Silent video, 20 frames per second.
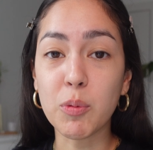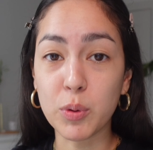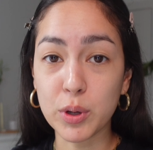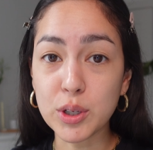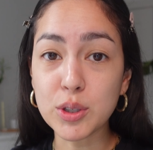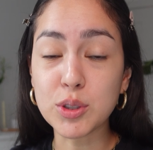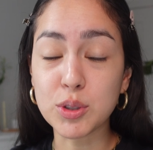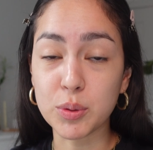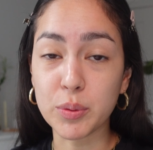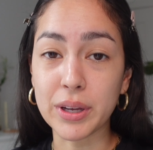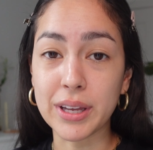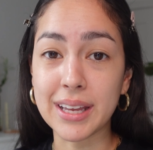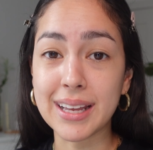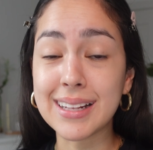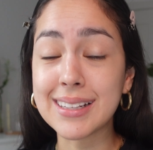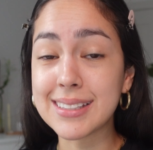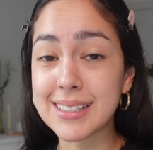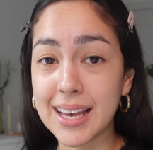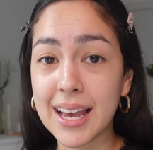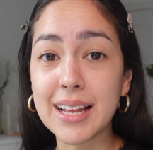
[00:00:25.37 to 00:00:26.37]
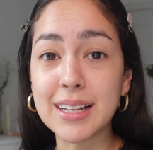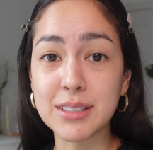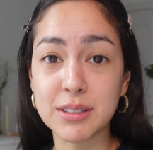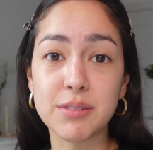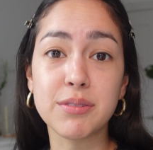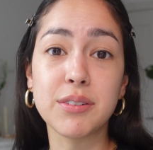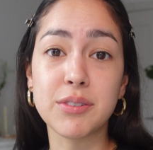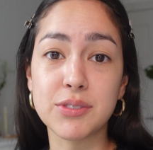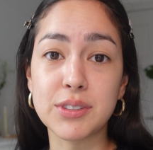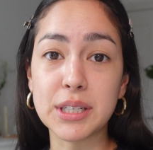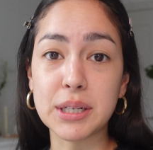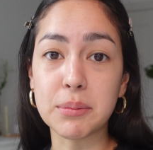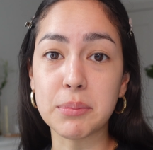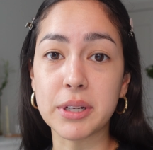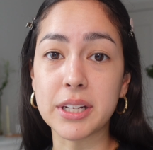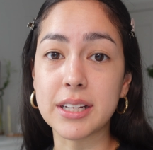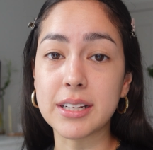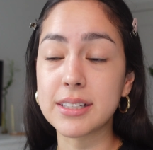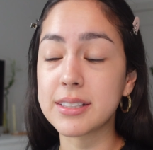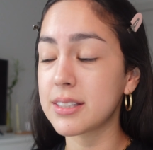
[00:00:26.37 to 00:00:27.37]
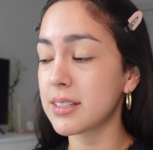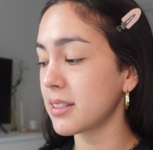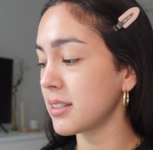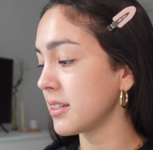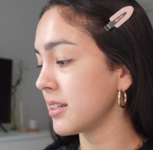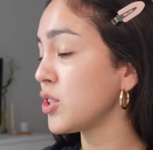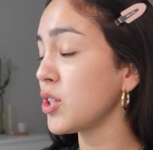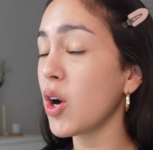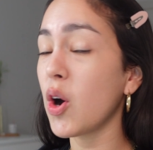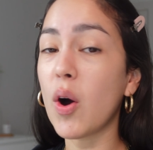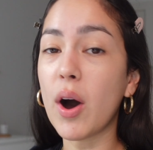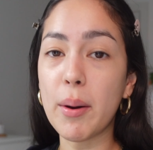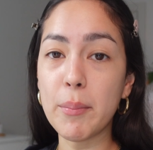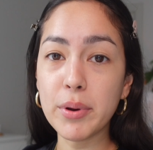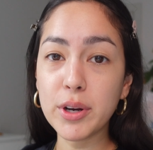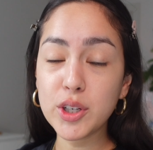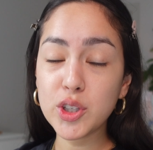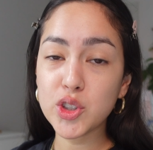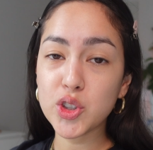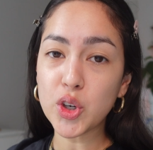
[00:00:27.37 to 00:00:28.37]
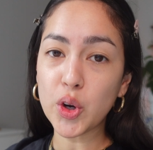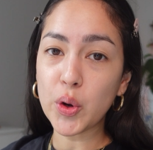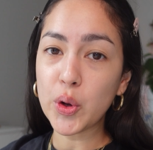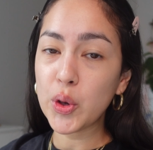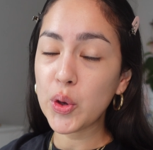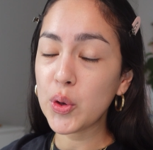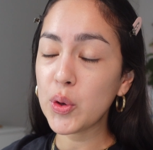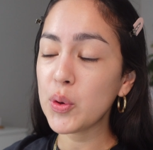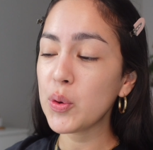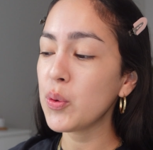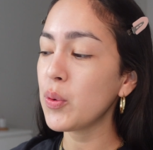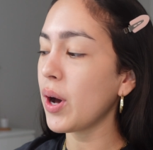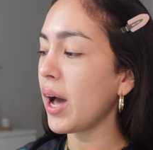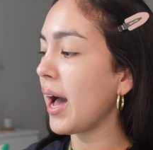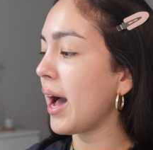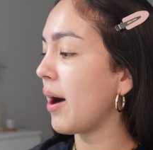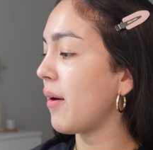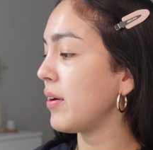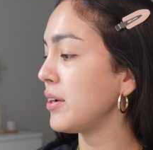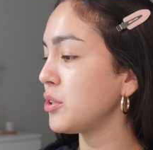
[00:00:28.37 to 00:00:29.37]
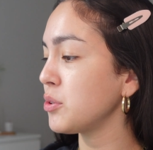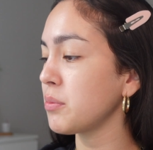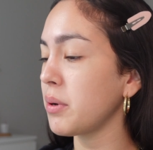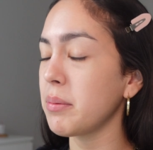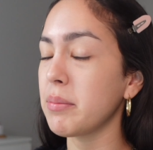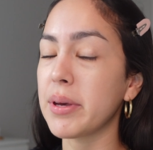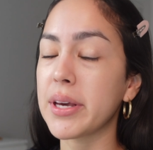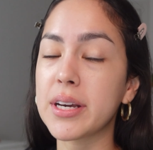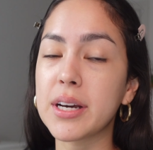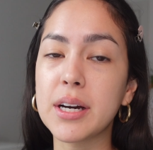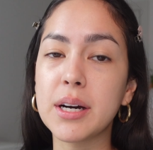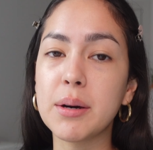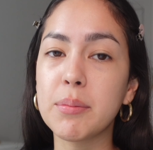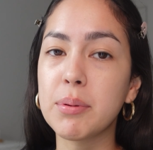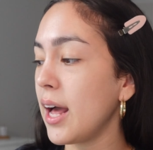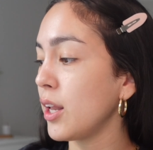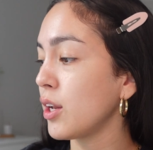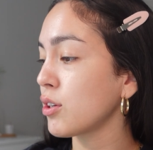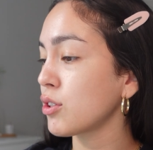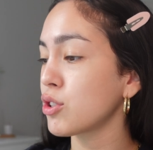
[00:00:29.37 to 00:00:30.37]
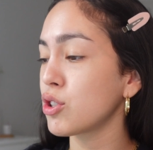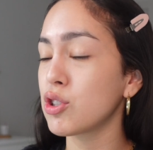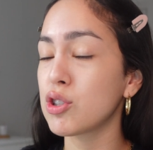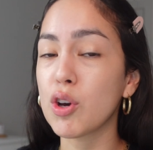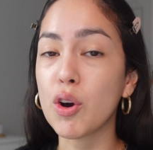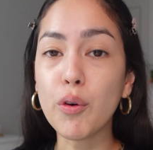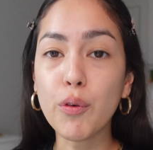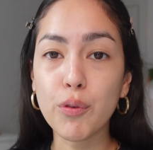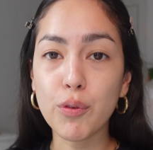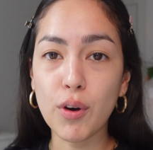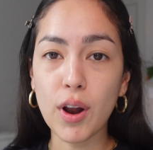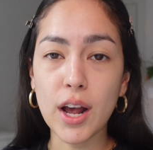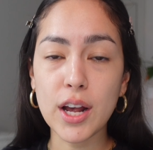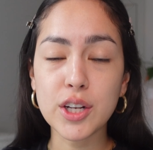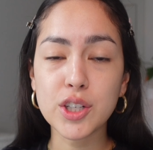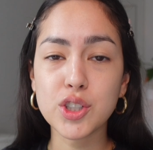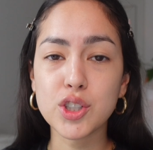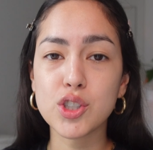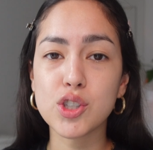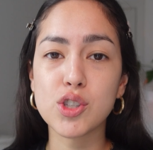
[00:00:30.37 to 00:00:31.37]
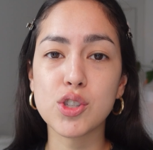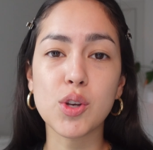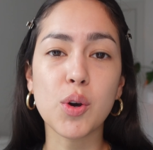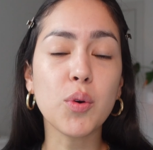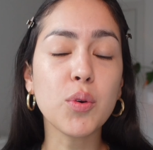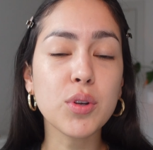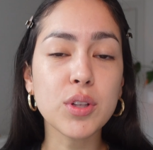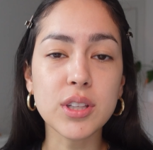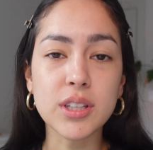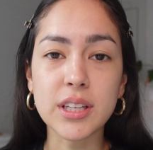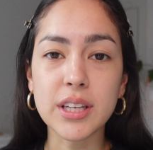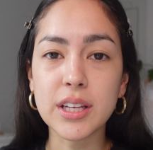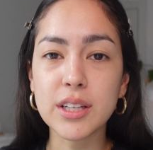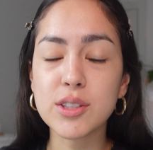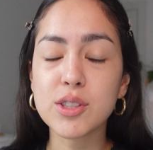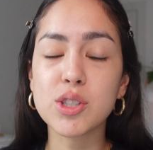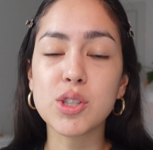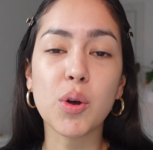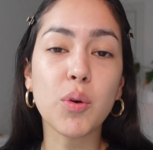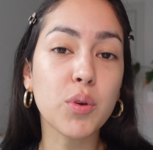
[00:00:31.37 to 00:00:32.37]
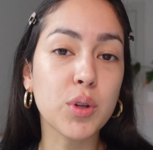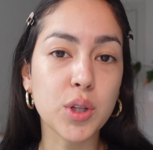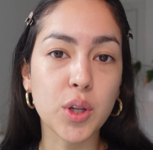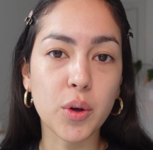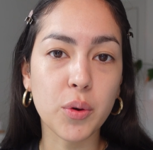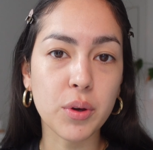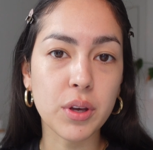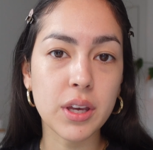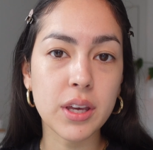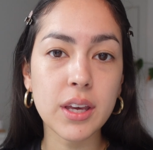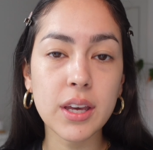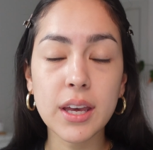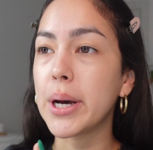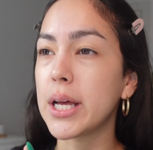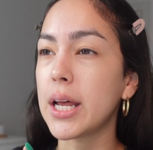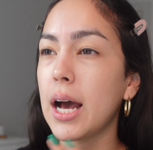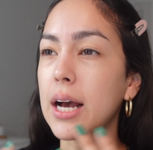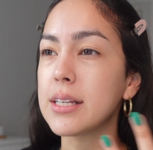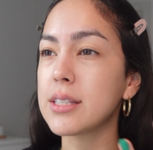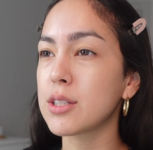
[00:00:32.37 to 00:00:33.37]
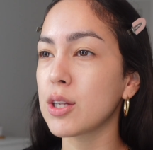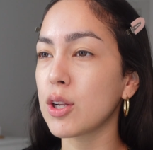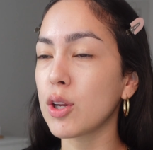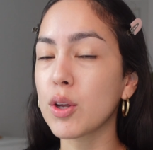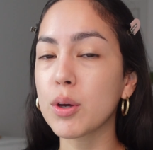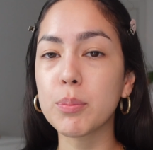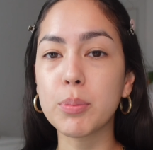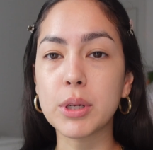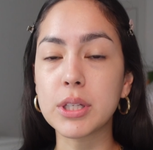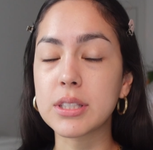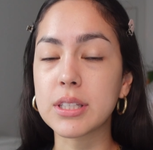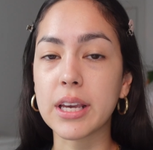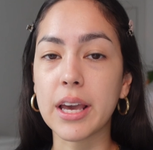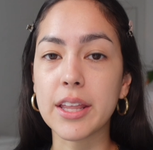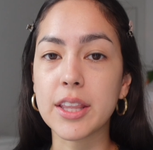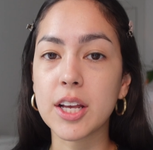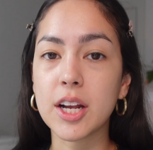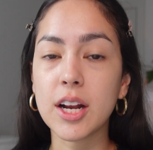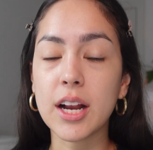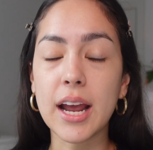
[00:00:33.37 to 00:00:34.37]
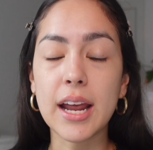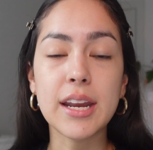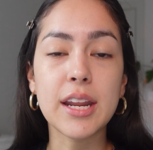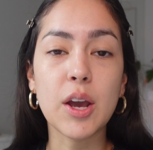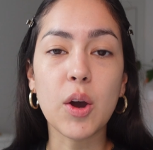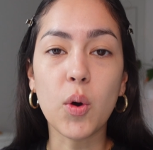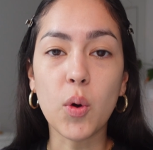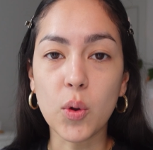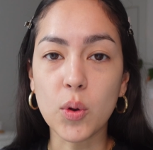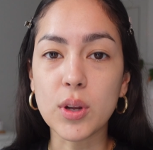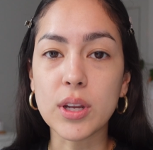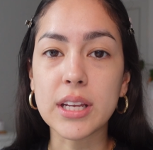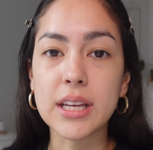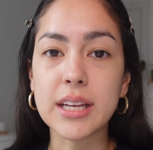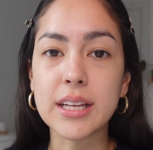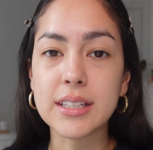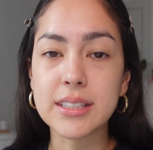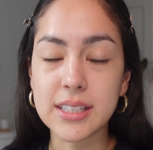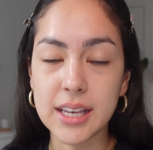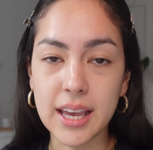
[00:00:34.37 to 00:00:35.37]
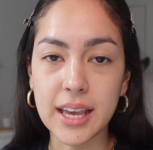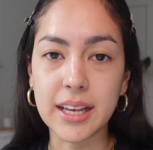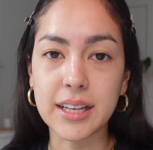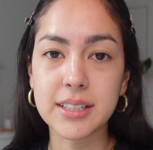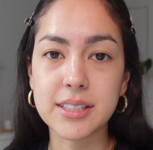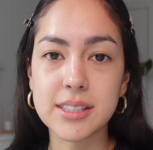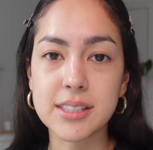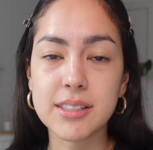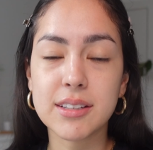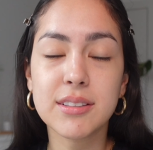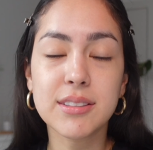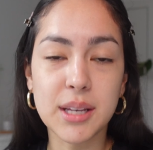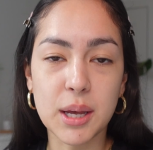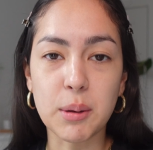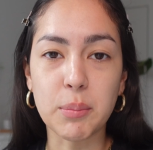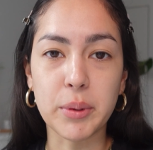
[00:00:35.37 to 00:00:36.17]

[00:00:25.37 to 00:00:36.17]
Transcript: will do it in 10 to 15 minutes. So I'm gonna show you how I do my makeup. I look so fresh, so clean, so glowy, but I still look put together and it only takes 10